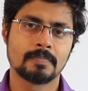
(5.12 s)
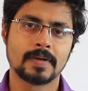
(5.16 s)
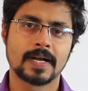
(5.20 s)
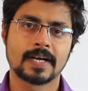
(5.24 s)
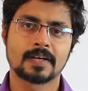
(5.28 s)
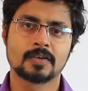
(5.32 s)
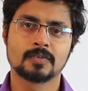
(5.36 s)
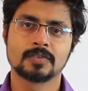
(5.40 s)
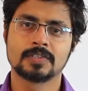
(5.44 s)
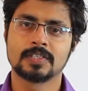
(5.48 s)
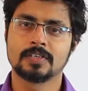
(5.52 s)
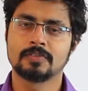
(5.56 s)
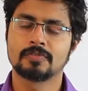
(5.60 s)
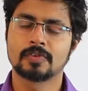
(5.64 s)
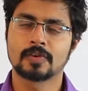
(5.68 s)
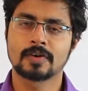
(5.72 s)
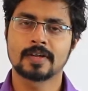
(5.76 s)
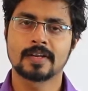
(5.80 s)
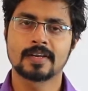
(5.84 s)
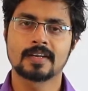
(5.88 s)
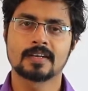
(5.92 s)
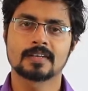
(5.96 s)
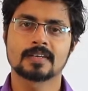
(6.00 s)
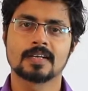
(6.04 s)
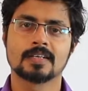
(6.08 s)
back to C for
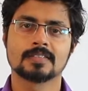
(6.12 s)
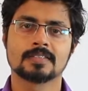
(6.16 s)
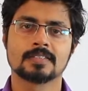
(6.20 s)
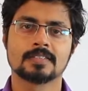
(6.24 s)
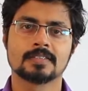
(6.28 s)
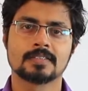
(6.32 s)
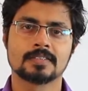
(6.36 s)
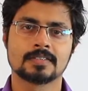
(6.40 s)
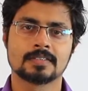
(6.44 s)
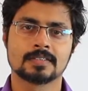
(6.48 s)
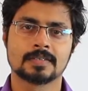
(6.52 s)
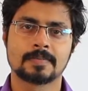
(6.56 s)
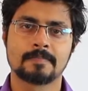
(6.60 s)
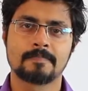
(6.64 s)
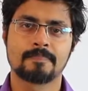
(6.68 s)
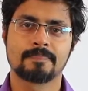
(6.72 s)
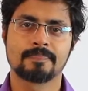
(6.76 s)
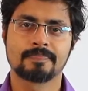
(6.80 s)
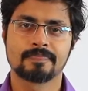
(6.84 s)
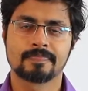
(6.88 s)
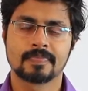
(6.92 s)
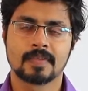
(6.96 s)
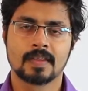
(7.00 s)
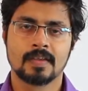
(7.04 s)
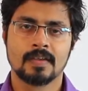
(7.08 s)
Career classes.
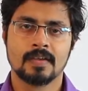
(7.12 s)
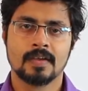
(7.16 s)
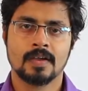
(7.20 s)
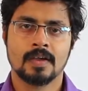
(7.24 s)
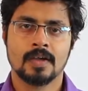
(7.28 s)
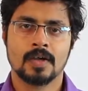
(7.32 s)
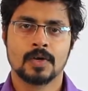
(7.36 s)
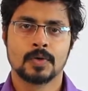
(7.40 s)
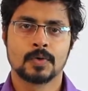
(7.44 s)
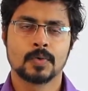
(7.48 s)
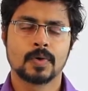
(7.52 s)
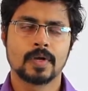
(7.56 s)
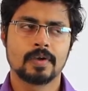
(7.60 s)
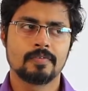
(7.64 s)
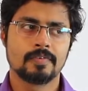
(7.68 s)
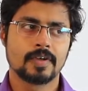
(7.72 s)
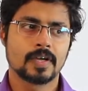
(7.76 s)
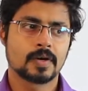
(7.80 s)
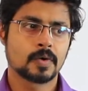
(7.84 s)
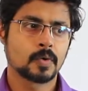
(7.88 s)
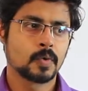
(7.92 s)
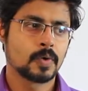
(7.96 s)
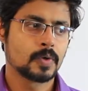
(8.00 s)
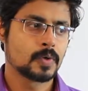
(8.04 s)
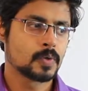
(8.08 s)
Today we
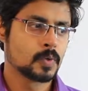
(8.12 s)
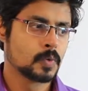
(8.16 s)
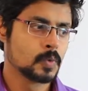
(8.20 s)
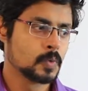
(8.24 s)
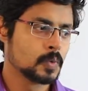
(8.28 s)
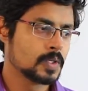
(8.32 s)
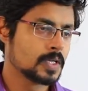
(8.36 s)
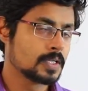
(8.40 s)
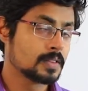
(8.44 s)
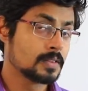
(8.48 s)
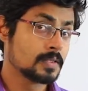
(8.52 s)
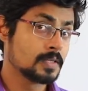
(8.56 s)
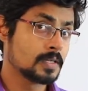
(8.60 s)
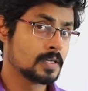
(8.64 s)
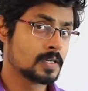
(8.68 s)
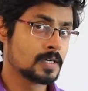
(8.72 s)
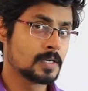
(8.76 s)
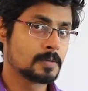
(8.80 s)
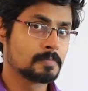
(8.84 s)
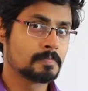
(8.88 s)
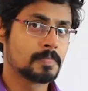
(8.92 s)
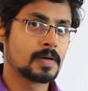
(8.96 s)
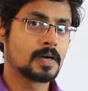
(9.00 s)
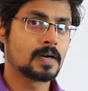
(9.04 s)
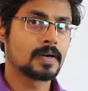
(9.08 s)
are going to do the
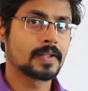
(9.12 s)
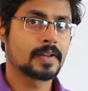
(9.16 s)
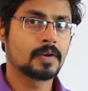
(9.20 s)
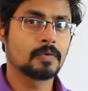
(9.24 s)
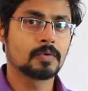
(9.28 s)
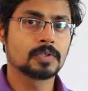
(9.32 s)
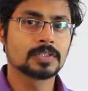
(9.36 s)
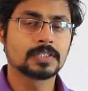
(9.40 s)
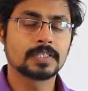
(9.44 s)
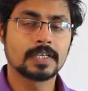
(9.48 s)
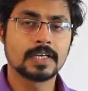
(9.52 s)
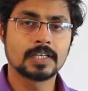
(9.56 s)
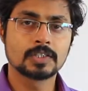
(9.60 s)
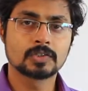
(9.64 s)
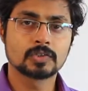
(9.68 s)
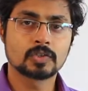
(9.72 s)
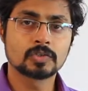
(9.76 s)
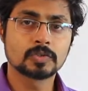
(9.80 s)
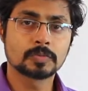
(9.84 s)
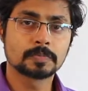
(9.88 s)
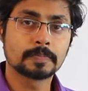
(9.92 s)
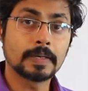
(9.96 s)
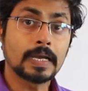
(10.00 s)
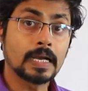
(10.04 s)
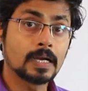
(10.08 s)
third part in our series
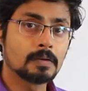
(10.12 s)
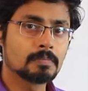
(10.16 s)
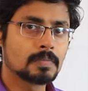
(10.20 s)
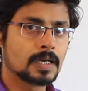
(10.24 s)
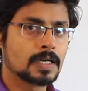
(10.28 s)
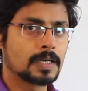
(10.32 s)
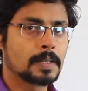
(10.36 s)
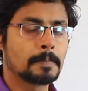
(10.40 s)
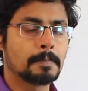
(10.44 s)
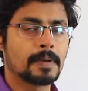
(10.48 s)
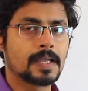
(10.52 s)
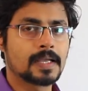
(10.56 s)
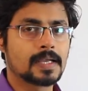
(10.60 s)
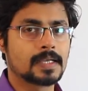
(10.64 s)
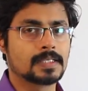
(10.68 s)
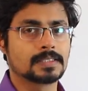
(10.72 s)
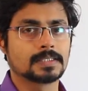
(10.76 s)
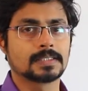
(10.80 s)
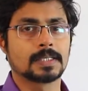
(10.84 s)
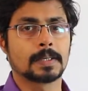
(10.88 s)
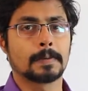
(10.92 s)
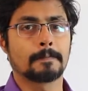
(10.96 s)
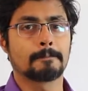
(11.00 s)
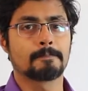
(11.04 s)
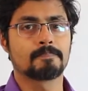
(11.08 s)
of speed
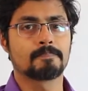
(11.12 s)
multiplication.